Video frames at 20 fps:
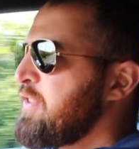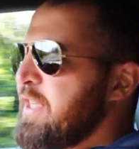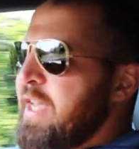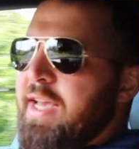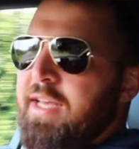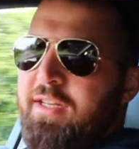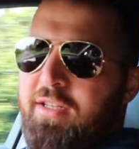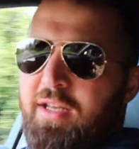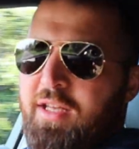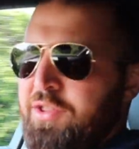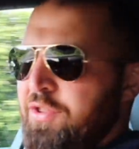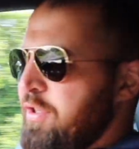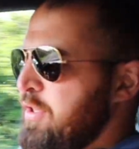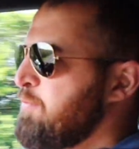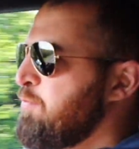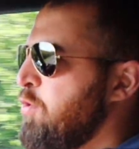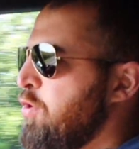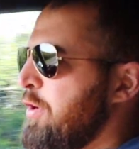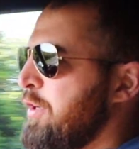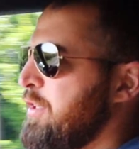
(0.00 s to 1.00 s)
I've said at
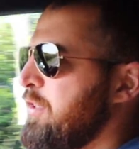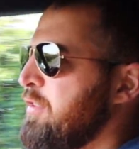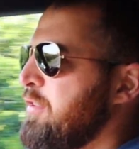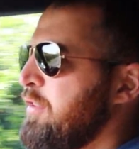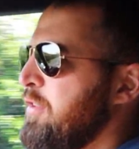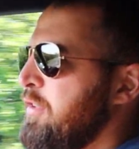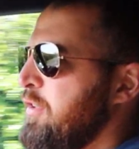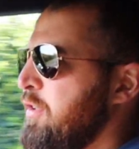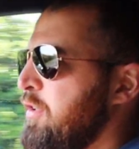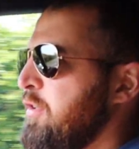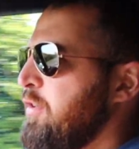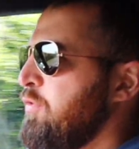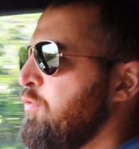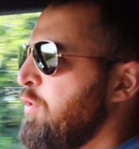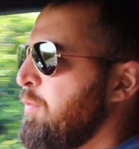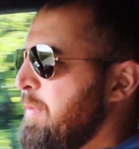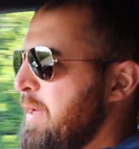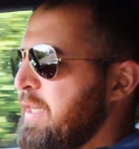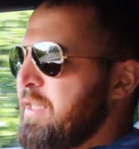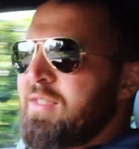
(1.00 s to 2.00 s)
this point
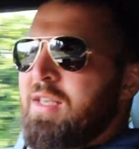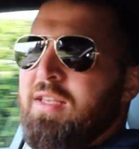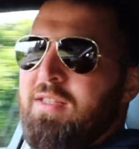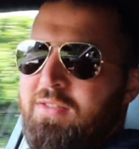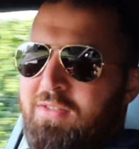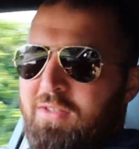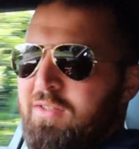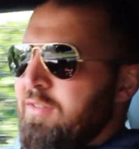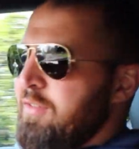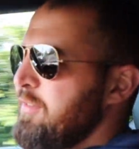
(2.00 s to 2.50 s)
will make sense.